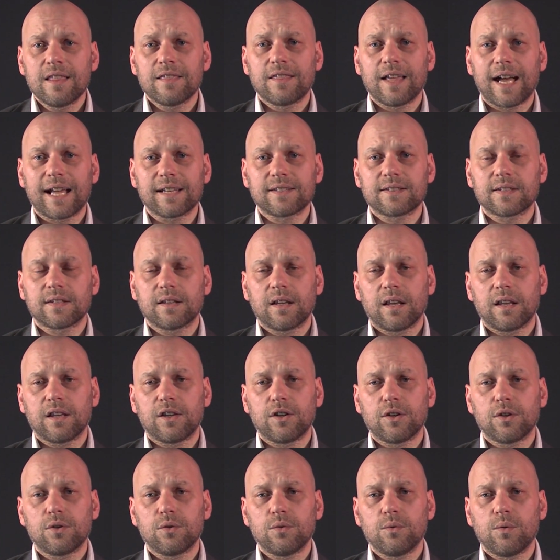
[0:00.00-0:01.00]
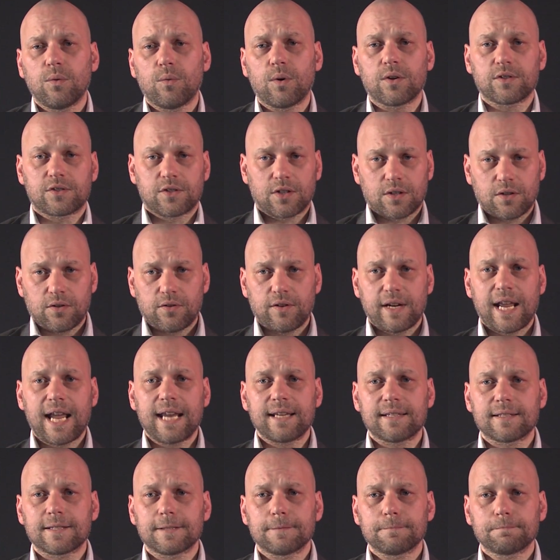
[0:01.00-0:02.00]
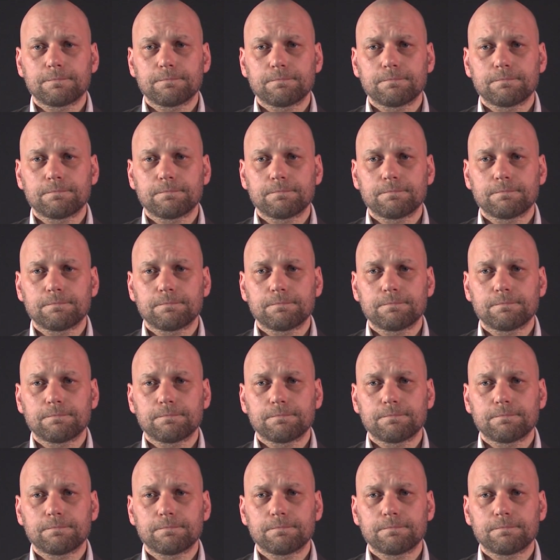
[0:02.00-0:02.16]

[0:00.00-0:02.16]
that you want to create.